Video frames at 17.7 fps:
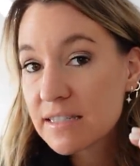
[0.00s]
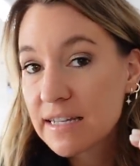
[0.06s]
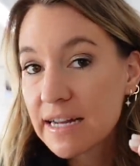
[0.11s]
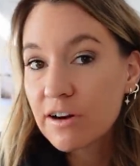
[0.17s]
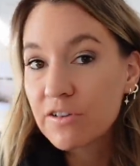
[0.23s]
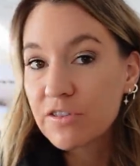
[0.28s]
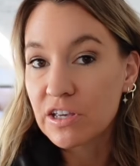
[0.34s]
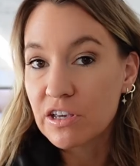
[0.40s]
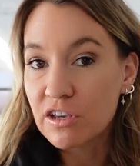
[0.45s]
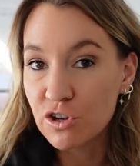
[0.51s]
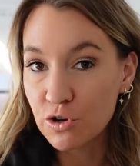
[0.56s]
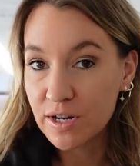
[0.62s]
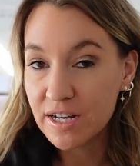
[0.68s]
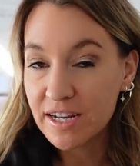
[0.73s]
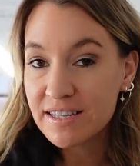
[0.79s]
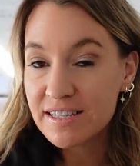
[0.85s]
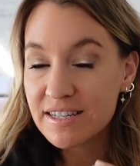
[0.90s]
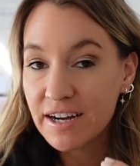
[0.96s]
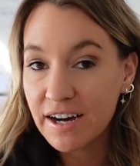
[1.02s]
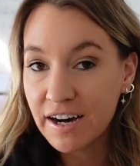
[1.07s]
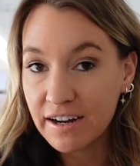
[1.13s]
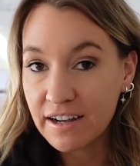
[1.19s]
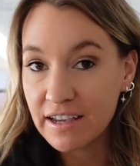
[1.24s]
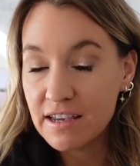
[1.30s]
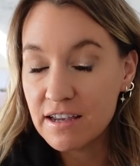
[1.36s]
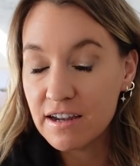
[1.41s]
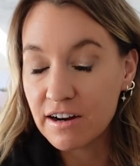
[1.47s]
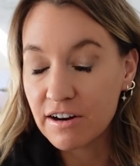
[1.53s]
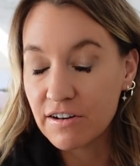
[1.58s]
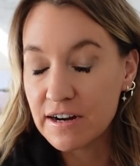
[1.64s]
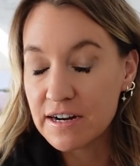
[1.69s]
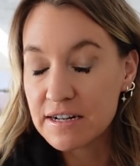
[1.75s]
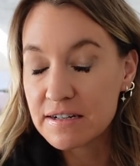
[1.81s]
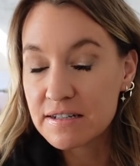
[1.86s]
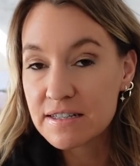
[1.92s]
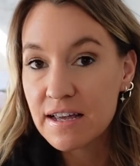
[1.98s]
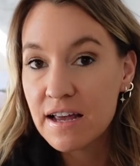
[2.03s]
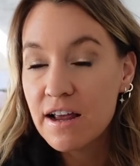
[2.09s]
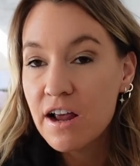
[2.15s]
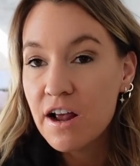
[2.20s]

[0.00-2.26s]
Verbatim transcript: They are the cutest huggy earrings